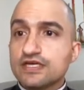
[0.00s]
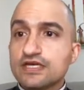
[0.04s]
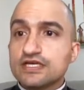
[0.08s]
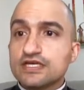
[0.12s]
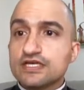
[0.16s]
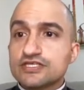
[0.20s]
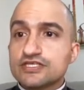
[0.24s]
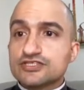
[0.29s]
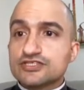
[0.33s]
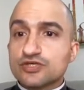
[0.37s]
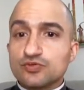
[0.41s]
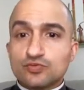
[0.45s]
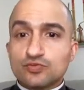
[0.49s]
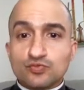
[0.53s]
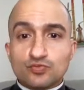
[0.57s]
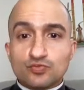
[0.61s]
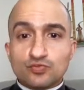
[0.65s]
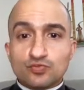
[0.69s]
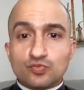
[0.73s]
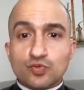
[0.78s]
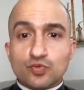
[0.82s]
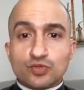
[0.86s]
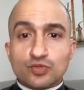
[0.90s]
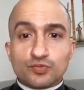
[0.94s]
So
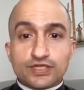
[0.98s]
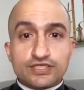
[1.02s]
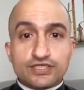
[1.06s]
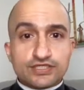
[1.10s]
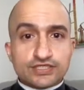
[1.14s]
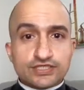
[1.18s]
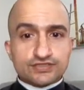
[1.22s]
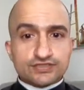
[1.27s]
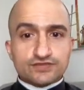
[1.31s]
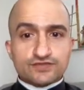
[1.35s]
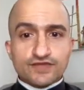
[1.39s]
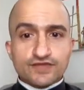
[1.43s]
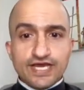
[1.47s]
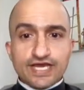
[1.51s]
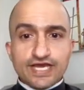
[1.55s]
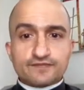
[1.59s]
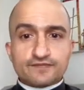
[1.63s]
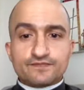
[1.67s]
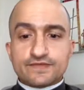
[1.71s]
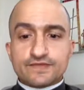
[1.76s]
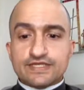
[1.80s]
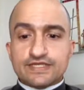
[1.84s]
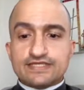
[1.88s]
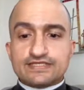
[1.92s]
one way you can do
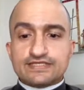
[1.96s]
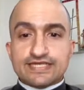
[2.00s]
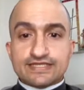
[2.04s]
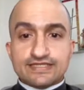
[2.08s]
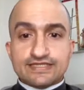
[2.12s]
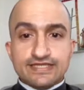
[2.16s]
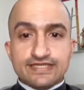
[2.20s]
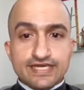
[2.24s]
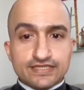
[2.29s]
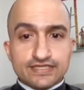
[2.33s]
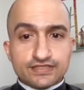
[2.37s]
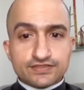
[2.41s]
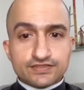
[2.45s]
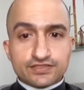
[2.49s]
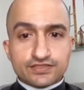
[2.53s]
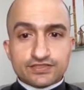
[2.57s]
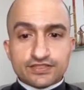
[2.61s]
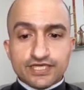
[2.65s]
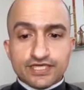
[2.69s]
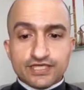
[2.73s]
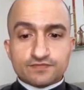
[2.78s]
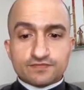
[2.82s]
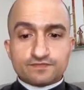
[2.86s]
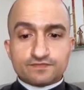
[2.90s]
that is at the end of your
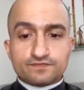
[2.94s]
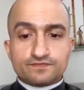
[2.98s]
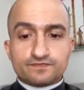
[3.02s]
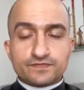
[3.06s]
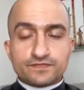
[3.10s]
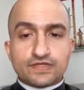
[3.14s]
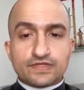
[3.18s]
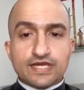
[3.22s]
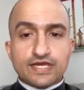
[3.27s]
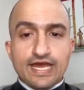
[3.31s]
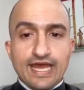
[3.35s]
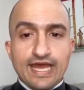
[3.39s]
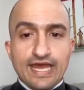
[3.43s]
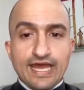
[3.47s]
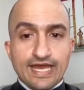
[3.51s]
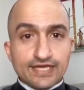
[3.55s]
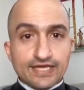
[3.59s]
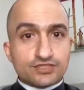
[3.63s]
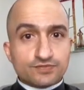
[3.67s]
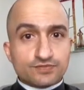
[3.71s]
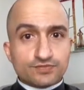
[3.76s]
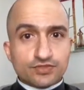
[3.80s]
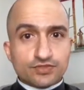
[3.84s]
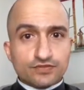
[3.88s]
name,
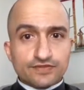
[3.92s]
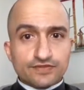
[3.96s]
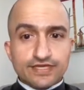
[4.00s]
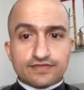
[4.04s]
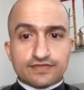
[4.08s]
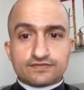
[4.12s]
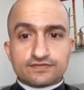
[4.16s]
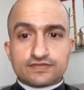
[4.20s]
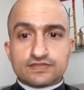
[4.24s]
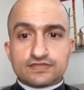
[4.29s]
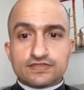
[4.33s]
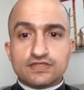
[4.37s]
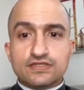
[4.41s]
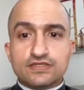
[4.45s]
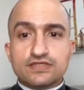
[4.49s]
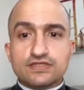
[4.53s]
add your pronouns.